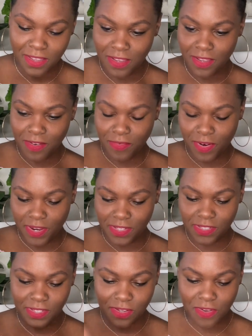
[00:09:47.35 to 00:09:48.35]
All
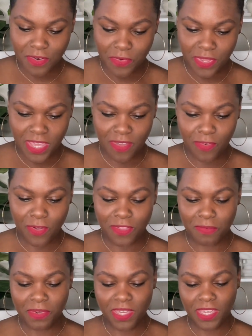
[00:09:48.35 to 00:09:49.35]
right, so we have all
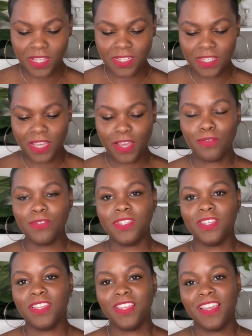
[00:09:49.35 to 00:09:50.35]
the packaging
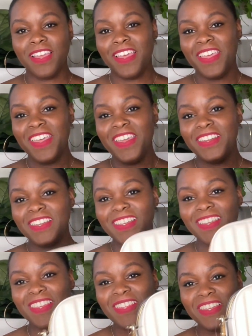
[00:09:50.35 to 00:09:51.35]
out. And
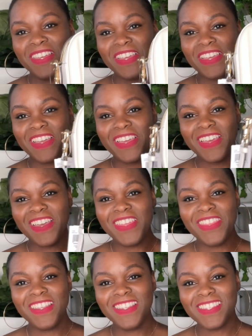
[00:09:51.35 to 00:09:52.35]
again,
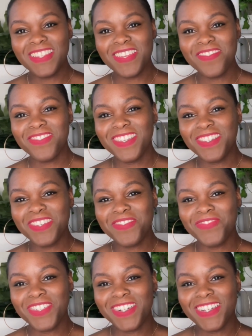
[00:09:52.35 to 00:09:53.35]
this lovely
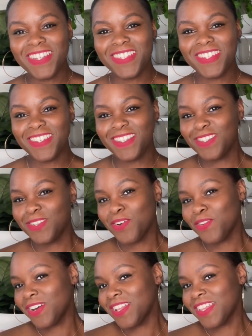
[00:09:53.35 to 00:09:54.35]
number is just
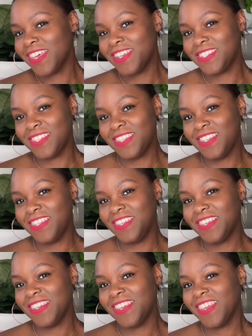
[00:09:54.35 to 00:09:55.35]
so classy
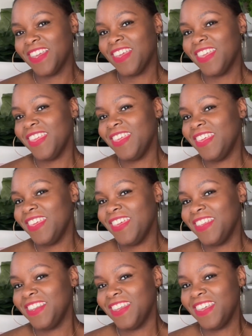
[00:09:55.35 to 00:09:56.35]

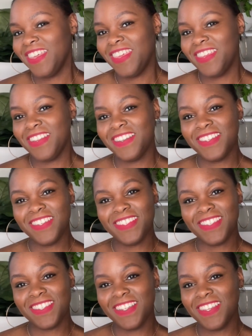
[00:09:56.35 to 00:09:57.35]
and
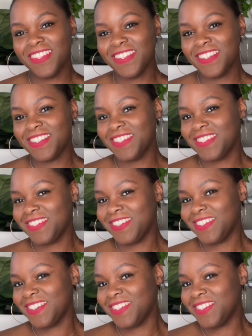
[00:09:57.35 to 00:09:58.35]
just,
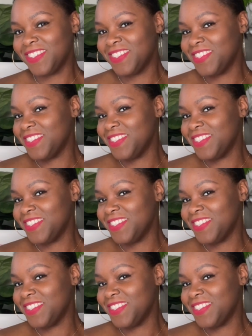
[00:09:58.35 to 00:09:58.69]
listen,